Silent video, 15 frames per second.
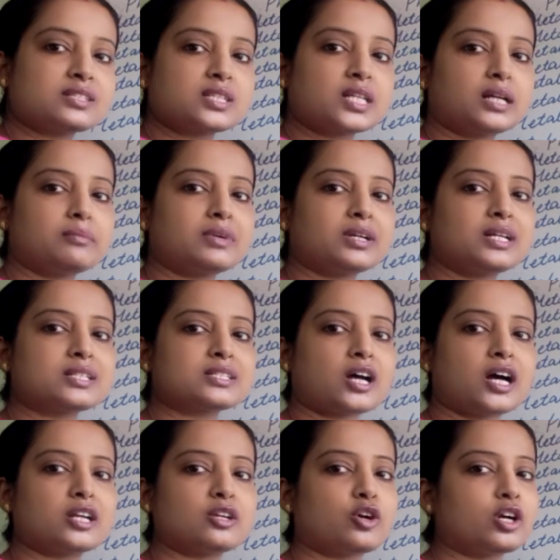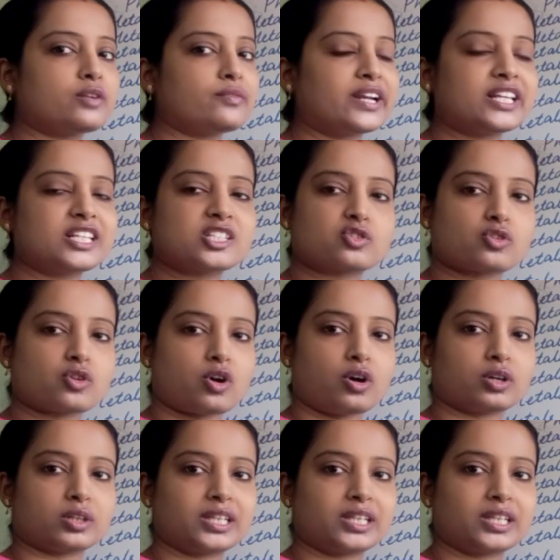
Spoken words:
non-metals are not very strong.